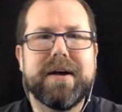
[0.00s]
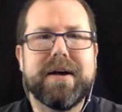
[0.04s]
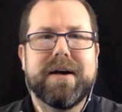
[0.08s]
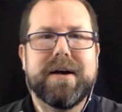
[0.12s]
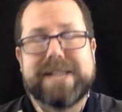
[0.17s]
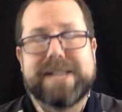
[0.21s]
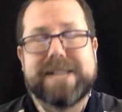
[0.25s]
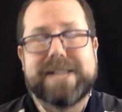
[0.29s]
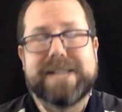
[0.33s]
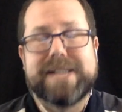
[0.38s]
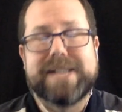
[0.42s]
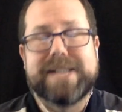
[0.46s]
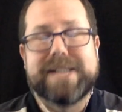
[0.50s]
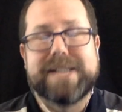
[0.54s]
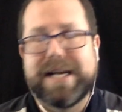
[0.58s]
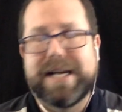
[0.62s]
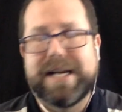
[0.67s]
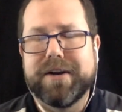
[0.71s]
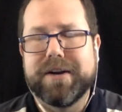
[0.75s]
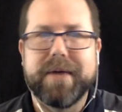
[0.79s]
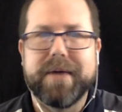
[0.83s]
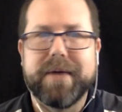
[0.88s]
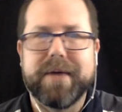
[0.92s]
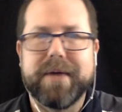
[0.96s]
at least not
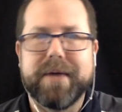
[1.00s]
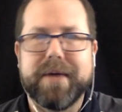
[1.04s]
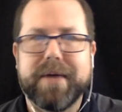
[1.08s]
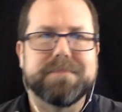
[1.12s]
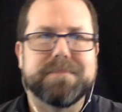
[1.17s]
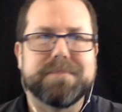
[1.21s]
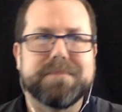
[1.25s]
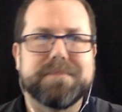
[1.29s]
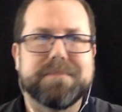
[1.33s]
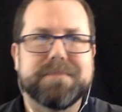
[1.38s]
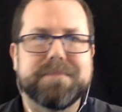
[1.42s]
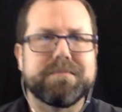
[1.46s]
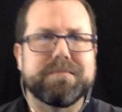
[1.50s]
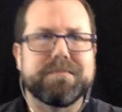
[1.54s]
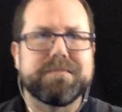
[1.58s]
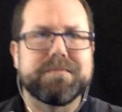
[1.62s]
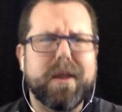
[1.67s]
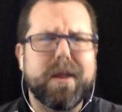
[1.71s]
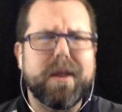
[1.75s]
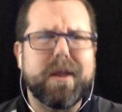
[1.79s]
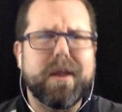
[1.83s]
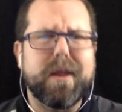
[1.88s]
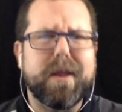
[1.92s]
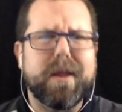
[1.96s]
here in the US.
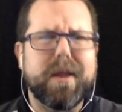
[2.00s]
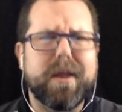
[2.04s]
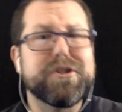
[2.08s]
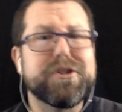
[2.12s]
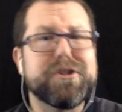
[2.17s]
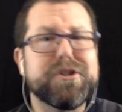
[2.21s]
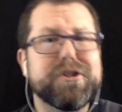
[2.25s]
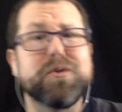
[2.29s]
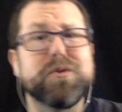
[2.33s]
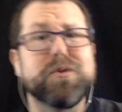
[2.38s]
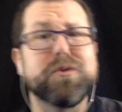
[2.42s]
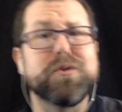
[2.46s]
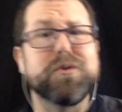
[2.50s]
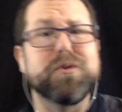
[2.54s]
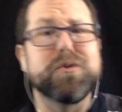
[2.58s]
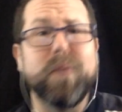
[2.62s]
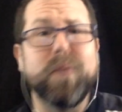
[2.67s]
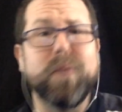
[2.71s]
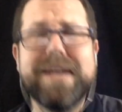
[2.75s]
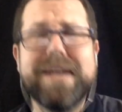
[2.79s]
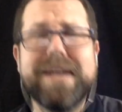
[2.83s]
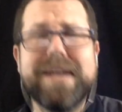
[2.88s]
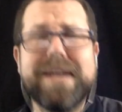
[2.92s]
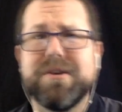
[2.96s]
So it's
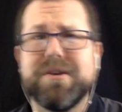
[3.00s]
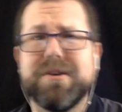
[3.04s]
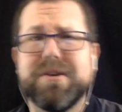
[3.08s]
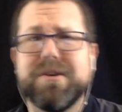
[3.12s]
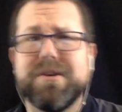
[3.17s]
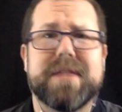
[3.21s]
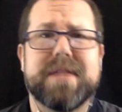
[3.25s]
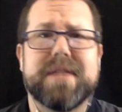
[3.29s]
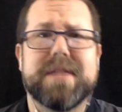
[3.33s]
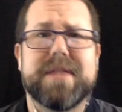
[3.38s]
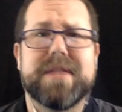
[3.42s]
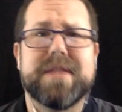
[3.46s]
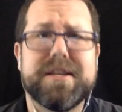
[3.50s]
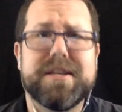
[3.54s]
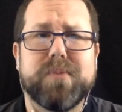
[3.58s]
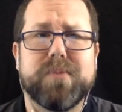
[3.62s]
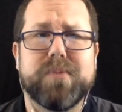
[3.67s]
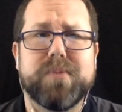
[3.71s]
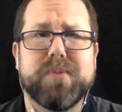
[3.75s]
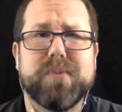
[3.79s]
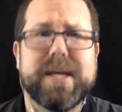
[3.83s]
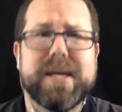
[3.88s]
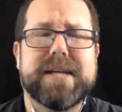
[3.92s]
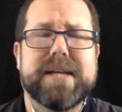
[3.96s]
great news
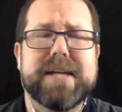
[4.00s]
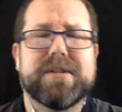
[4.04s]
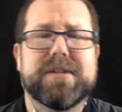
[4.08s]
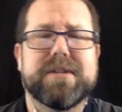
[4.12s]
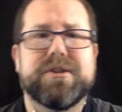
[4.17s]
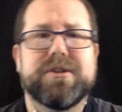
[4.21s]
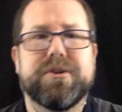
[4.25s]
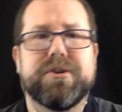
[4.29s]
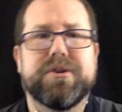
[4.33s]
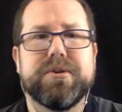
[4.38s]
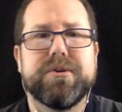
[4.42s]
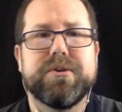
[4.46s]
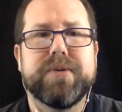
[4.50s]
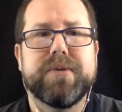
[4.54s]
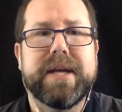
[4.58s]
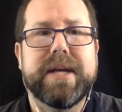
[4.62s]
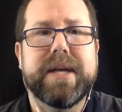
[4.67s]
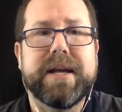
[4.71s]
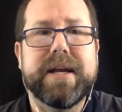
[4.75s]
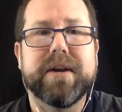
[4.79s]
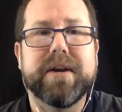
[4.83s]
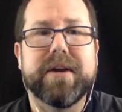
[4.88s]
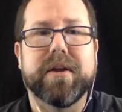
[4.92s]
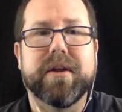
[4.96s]
this week to
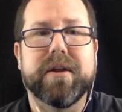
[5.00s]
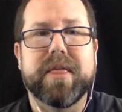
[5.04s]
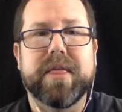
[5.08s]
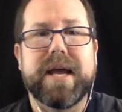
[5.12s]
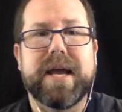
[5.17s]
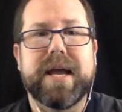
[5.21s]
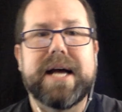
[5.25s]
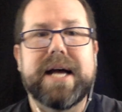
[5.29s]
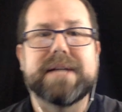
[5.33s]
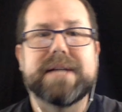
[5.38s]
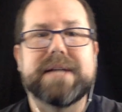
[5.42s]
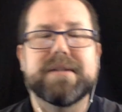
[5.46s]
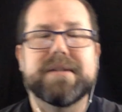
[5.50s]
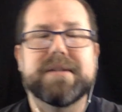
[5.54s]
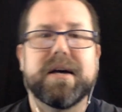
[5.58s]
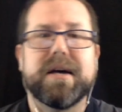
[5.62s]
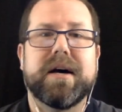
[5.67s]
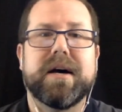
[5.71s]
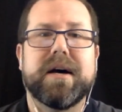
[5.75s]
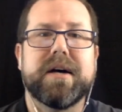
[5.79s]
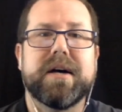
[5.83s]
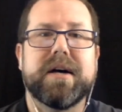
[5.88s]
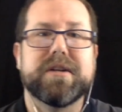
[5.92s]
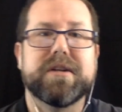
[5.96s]
hear that
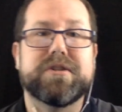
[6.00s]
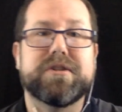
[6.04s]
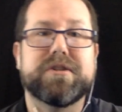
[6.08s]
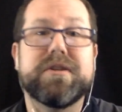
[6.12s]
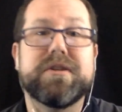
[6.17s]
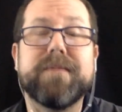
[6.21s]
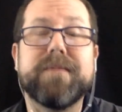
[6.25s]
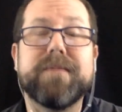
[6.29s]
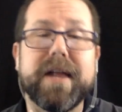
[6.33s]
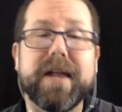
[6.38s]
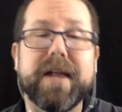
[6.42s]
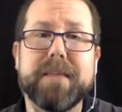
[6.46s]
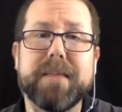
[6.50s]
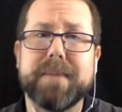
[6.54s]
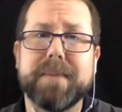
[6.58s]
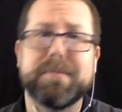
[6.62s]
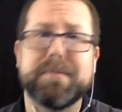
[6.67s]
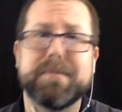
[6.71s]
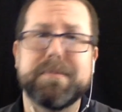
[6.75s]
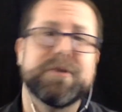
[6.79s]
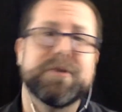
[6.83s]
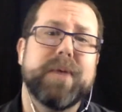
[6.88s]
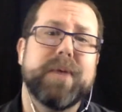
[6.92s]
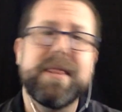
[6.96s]
development
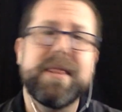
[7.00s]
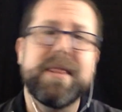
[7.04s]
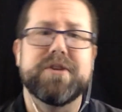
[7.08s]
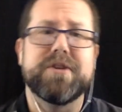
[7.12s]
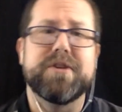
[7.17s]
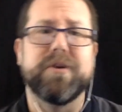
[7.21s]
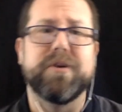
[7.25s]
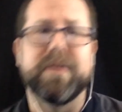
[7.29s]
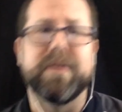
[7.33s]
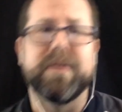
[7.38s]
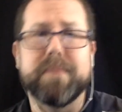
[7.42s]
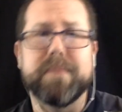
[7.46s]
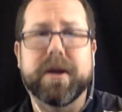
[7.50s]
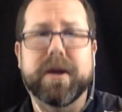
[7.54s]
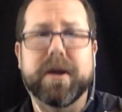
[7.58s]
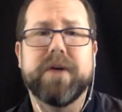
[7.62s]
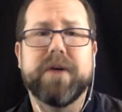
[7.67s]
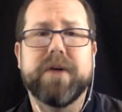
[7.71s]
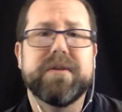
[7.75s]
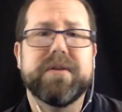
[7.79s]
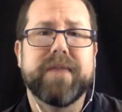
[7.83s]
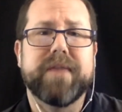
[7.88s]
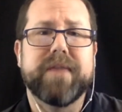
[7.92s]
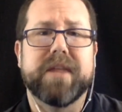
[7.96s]
between the two of them, a
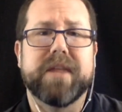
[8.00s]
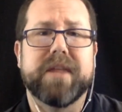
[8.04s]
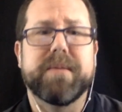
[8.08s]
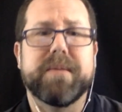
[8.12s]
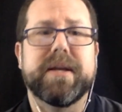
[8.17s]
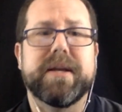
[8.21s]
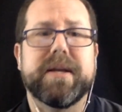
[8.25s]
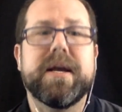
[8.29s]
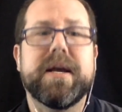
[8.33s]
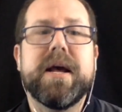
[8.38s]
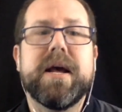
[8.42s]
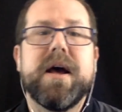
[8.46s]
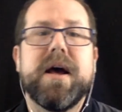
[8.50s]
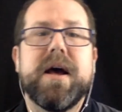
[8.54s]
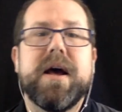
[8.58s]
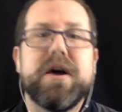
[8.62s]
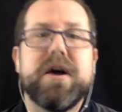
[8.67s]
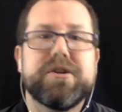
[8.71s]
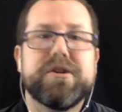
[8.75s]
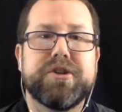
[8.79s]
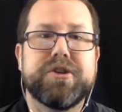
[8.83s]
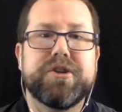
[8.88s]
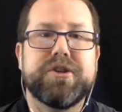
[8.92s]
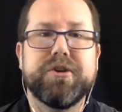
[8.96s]
co-development
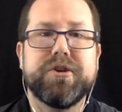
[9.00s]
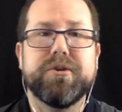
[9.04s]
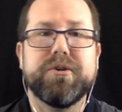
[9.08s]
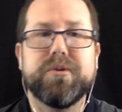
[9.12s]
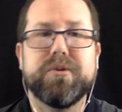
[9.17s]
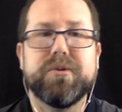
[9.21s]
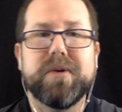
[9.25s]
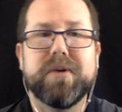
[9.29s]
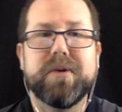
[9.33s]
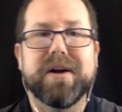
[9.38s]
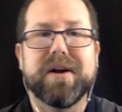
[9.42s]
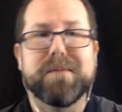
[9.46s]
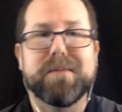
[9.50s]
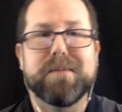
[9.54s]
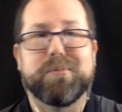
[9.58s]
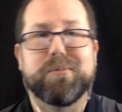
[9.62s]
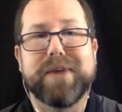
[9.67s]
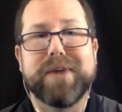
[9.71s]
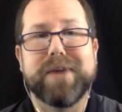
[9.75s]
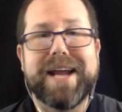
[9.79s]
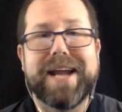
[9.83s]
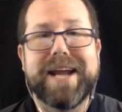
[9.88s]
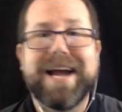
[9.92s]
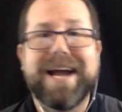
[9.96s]
to
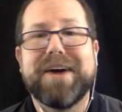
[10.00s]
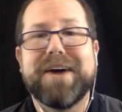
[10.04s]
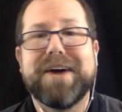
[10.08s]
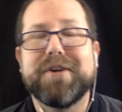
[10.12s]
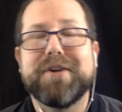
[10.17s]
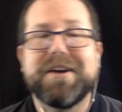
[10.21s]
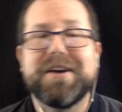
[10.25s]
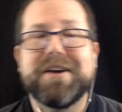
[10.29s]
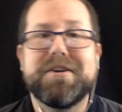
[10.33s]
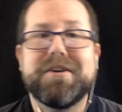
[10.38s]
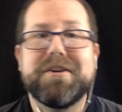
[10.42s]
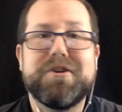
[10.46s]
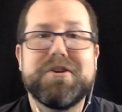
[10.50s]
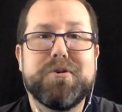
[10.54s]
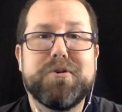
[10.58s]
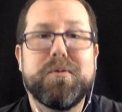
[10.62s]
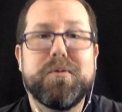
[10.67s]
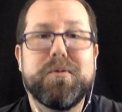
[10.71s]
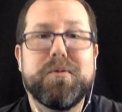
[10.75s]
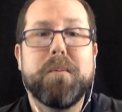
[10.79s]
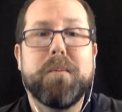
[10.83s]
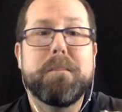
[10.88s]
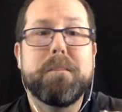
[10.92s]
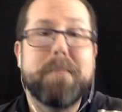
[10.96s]
bring out a
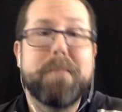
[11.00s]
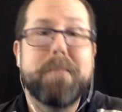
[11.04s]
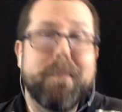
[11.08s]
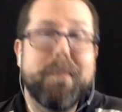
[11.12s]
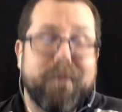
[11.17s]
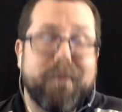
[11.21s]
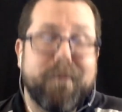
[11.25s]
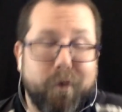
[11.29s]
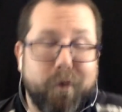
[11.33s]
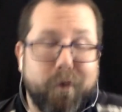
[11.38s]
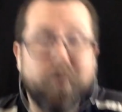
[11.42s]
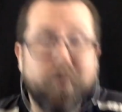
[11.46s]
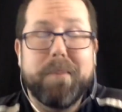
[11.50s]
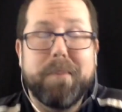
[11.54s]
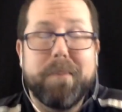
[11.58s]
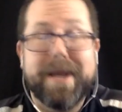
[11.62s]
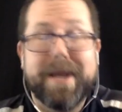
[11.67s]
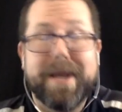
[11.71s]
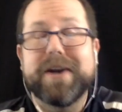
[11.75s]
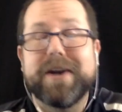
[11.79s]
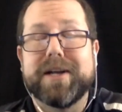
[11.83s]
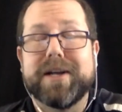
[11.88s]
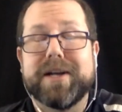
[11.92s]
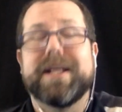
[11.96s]
new full
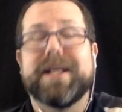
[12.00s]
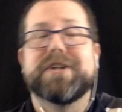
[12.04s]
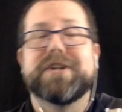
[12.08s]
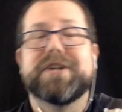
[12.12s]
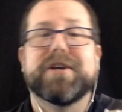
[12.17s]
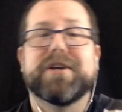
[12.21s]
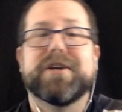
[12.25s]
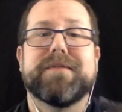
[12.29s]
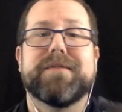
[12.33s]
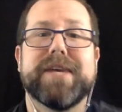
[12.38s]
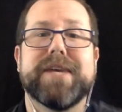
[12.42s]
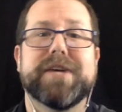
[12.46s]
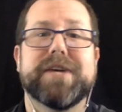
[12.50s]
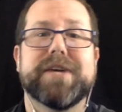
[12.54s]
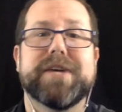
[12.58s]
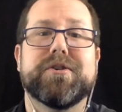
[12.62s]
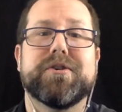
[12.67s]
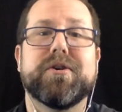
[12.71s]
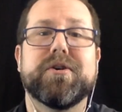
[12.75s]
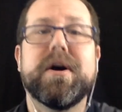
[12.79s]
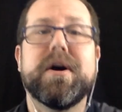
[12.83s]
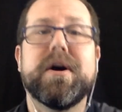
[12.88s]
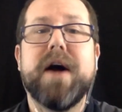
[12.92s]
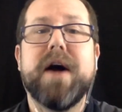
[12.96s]
battery electric
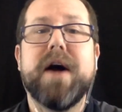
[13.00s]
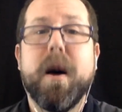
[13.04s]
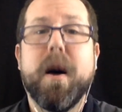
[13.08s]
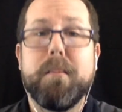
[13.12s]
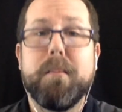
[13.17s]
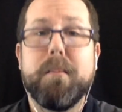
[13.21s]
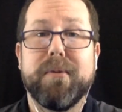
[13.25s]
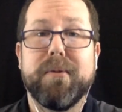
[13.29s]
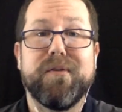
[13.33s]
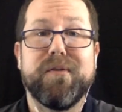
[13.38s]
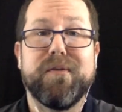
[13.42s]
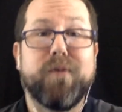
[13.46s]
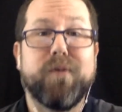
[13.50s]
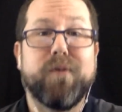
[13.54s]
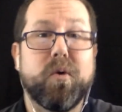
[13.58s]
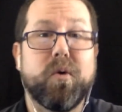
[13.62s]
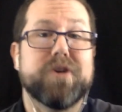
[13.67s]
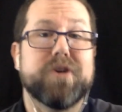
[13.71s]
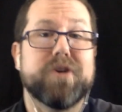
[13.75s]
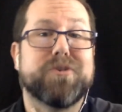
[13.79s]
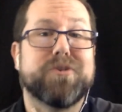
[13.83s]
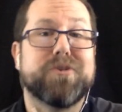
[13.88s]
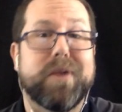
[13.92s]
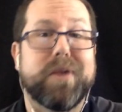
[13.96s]
vehicle
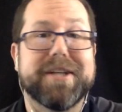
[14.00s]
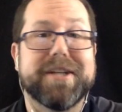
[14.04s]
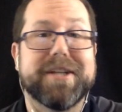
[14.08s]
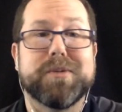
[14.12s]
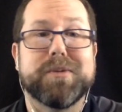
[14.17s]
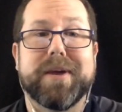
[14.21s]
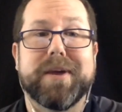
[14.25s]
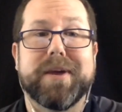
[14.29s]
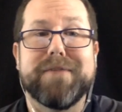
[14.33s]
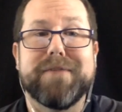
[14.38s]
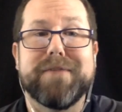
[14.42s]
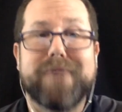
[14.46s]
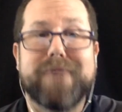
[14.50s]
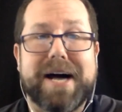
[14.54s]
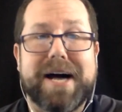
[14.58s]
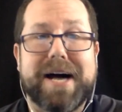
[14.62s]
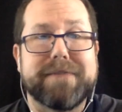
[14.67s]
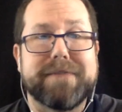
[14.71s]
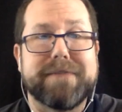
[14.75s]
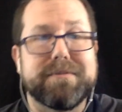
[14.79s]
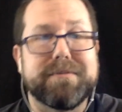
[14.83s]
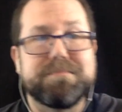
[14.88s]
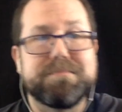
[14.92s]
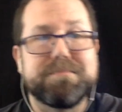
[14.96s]
before 2025.